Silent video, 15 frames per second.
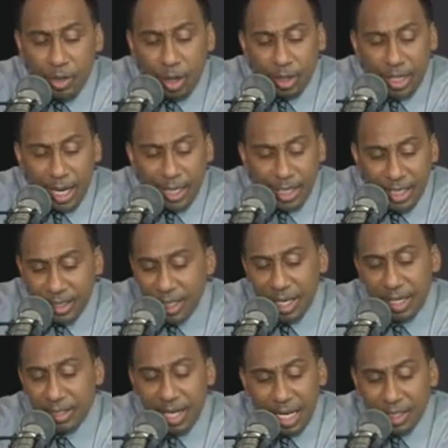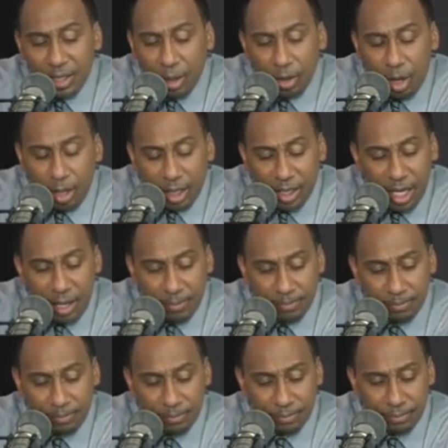the New York Yankees. That's no longer
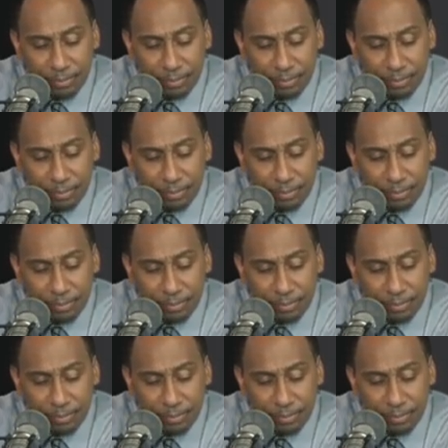them.